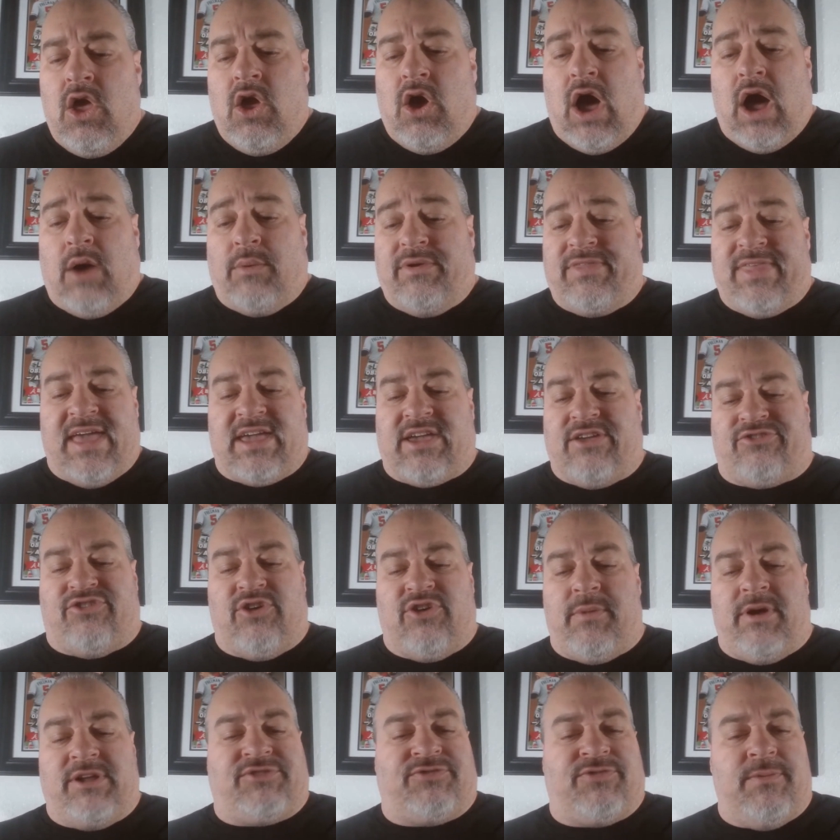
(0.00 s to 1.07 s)
All right, thank you so
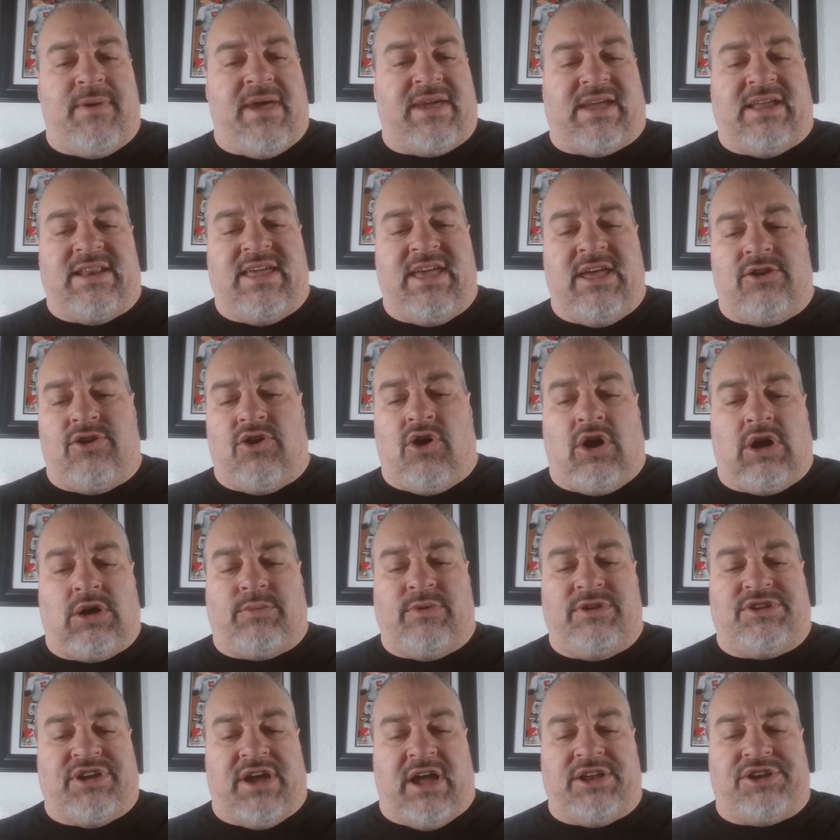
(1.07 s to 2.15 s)
much for making Hittin' Hard
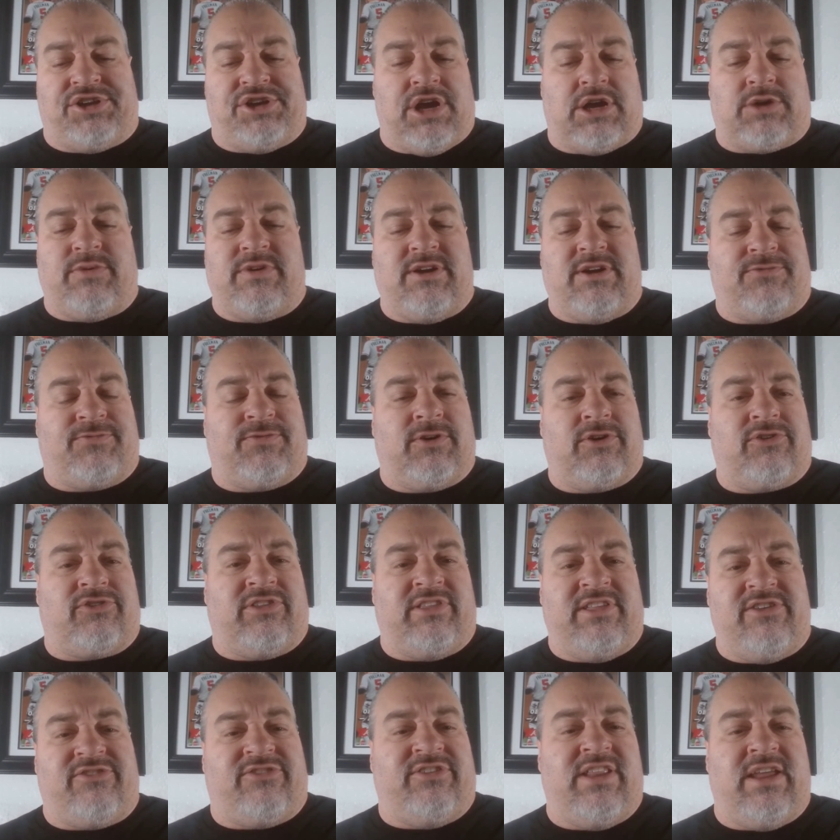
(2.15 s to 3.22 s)
with Jon Chuckery your first
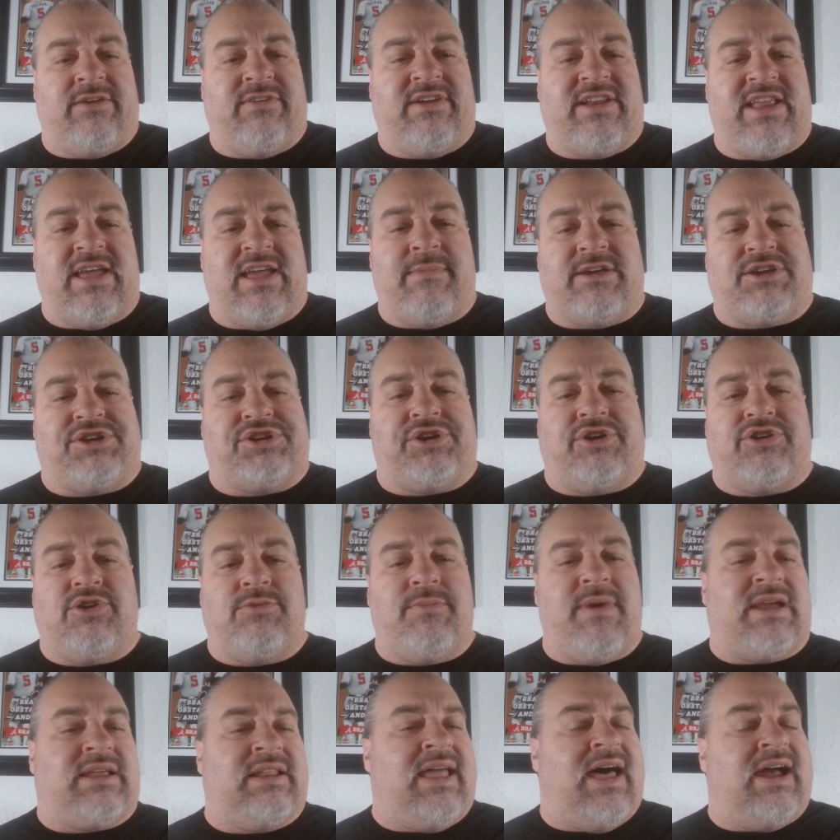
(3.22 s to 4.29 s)
listen every day. Make sure you
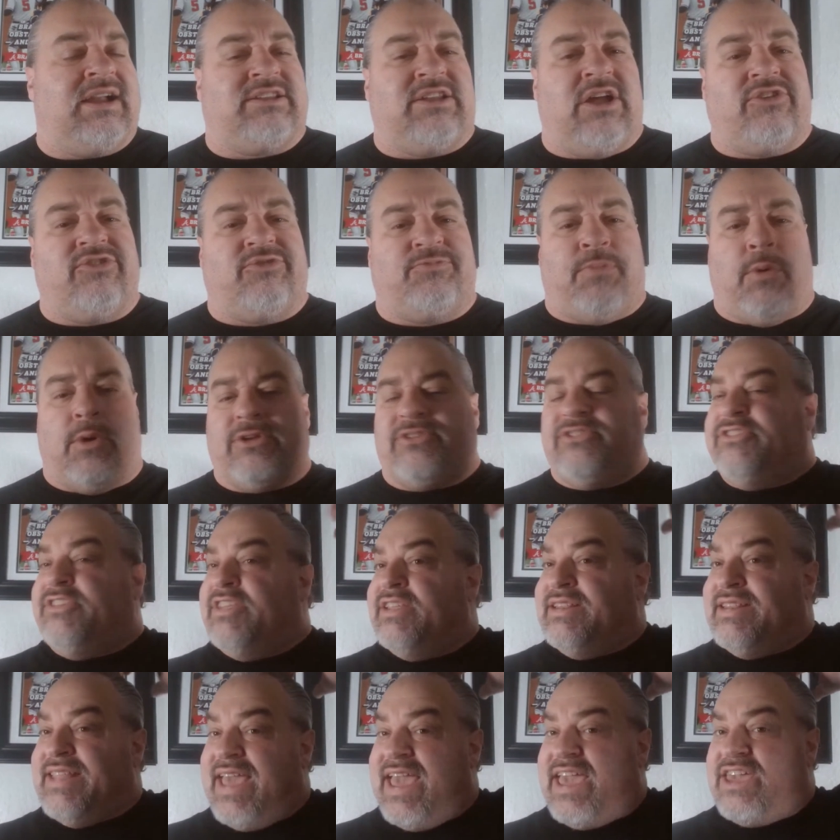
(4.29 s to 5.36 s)
make Locked On Sports
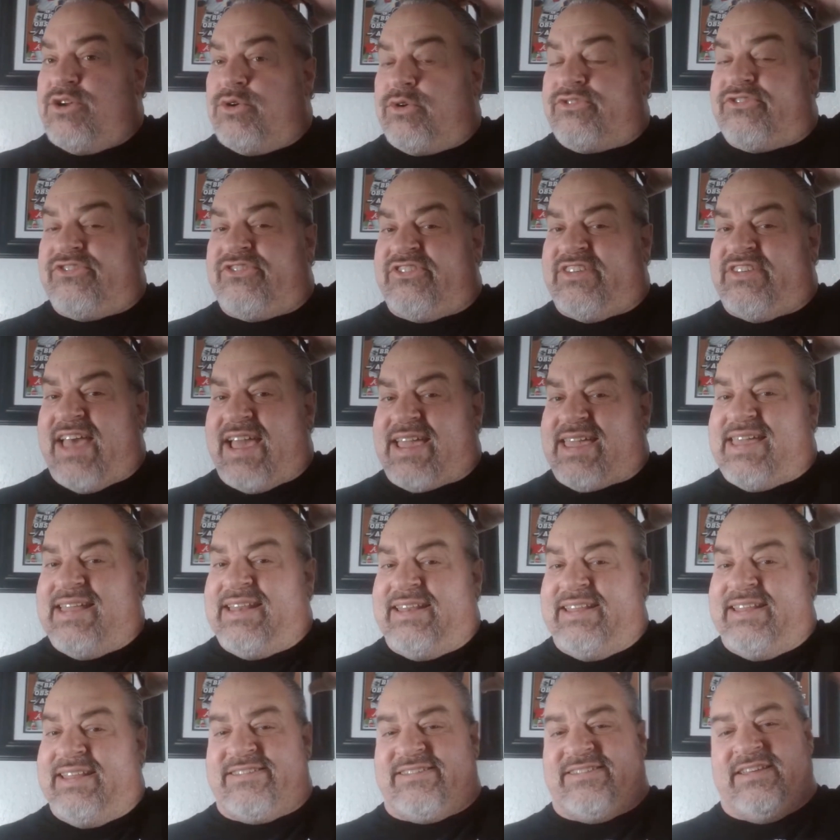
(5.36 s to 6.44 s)
Today your second
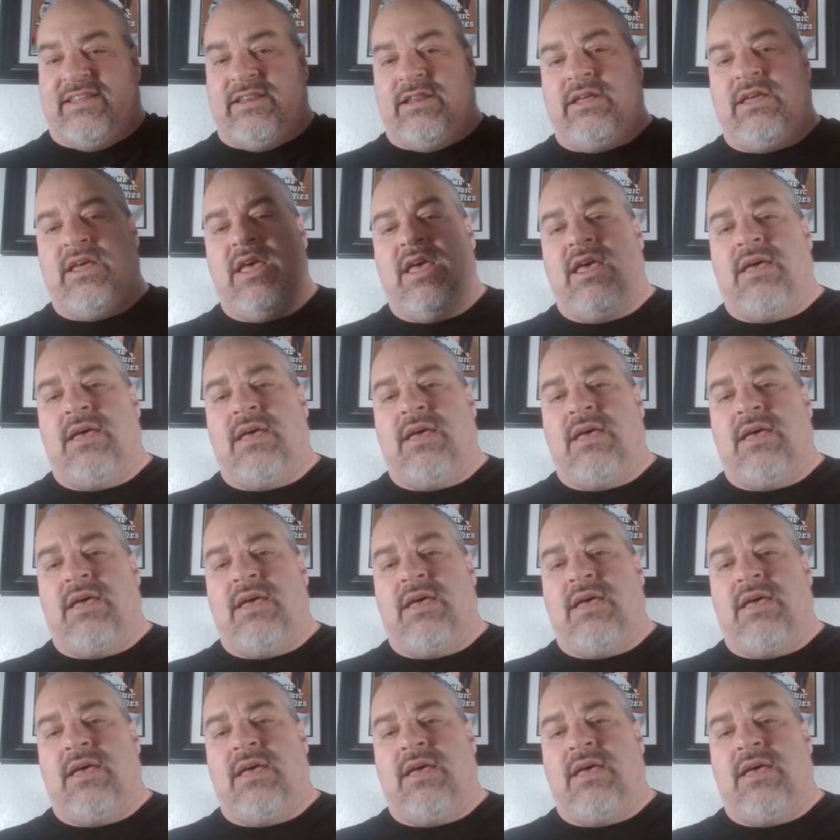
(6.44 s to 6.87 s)
listen.